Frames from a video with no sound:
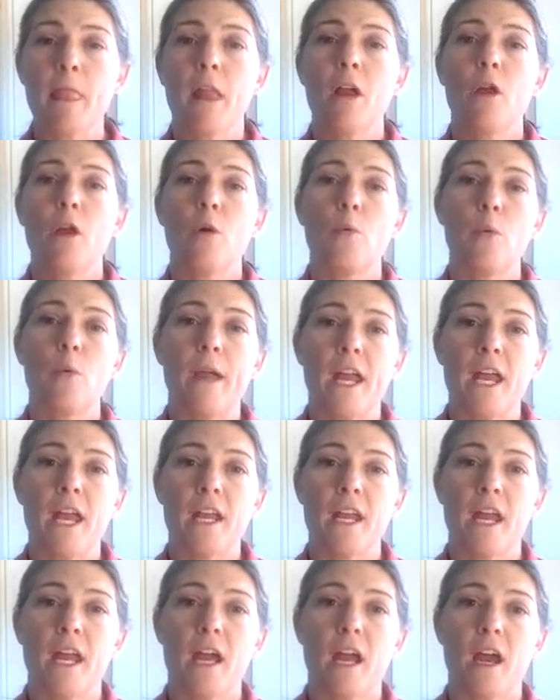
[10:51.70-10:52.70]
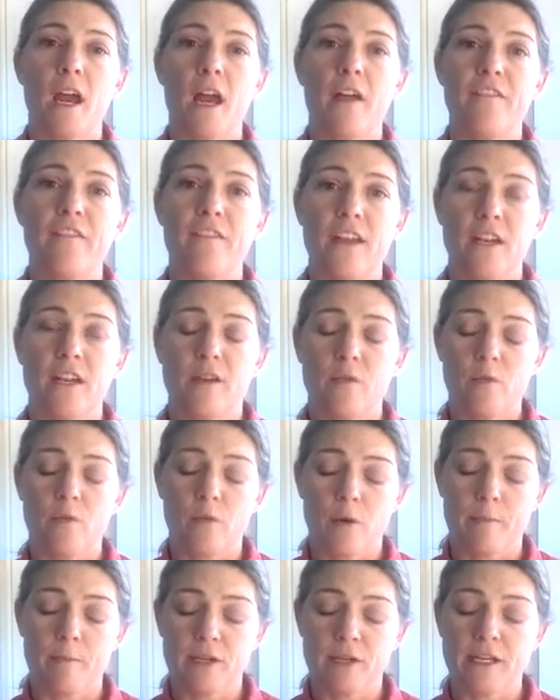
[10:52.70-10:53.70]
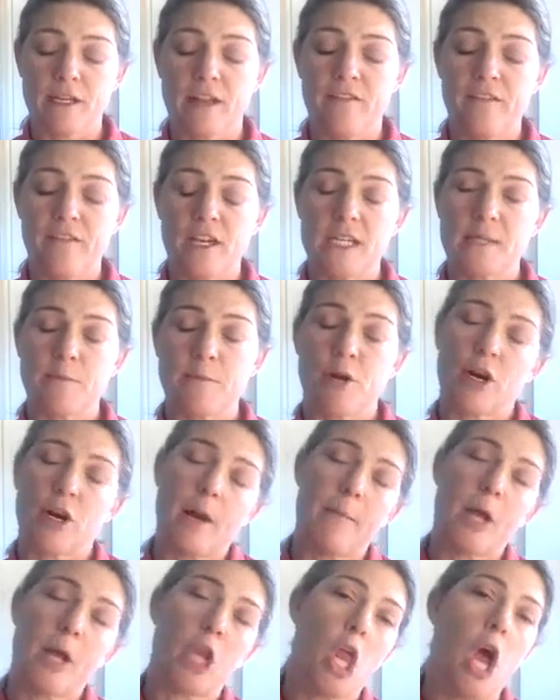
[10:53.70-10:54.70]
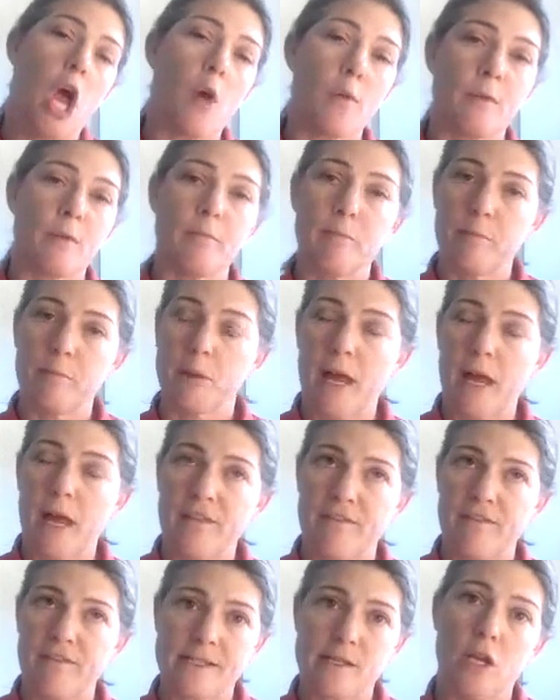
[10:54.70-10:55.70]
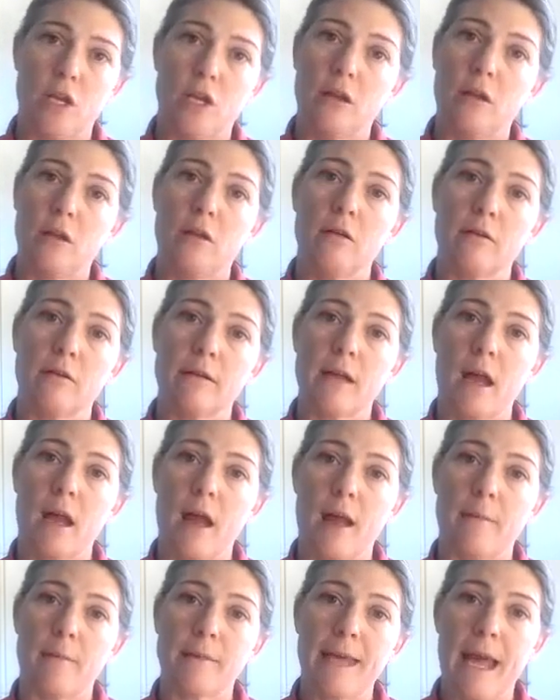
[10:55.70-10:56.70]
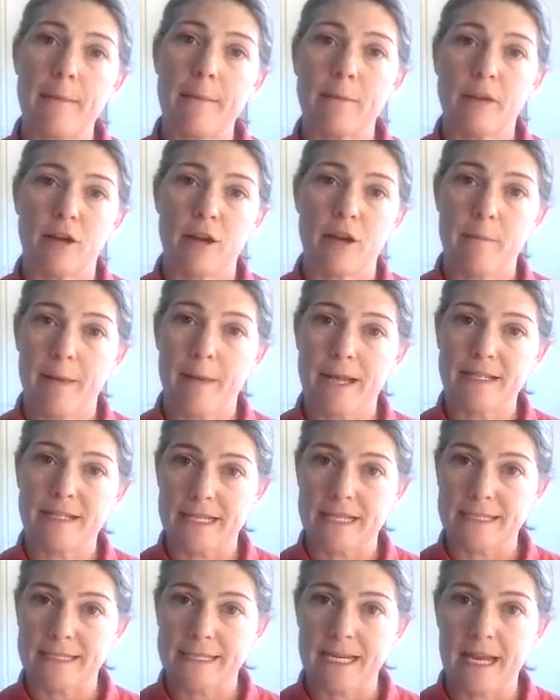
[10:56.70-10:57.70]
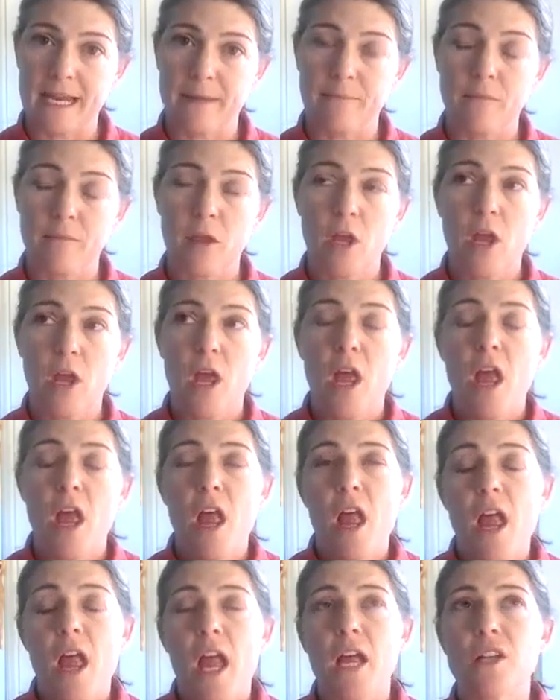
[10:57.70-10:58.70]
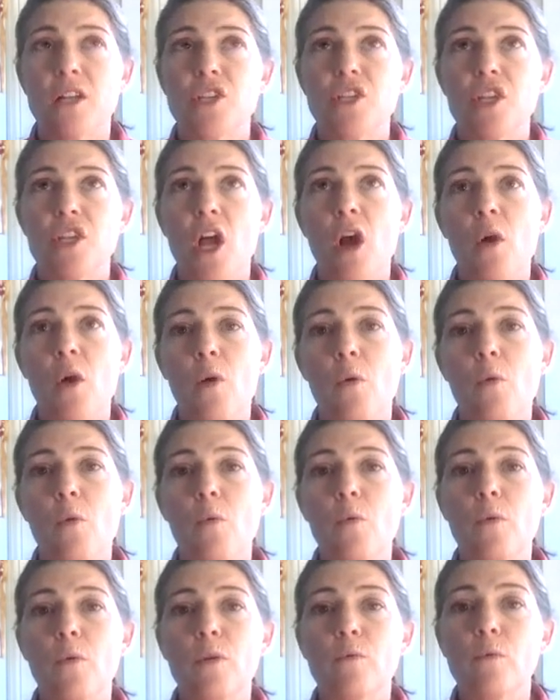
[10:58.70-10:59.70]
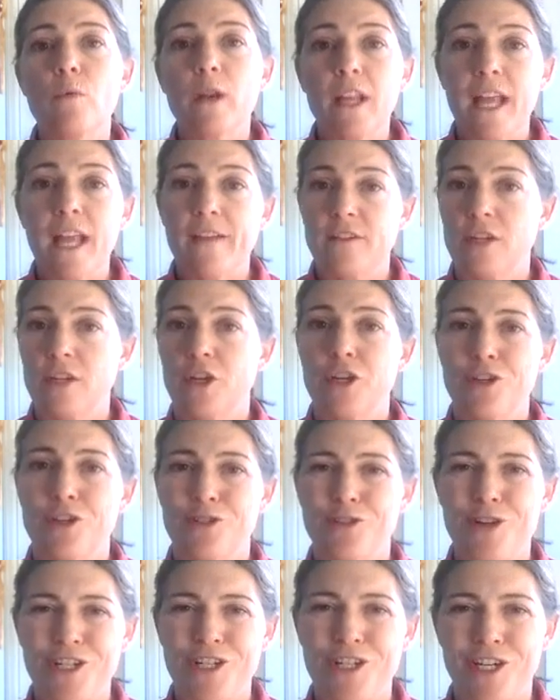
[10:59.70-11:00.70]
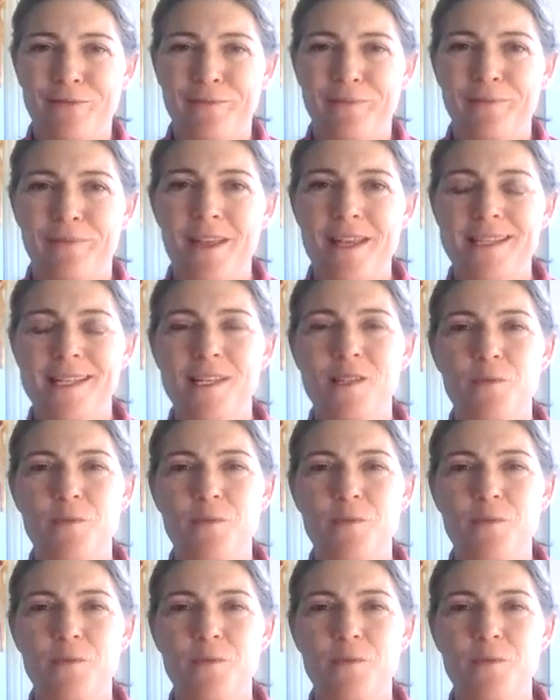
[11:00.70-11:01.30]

when a fit we're building a fitness program along with blood vessel um, capillary bed density. And so we really have to look at nutrition. This is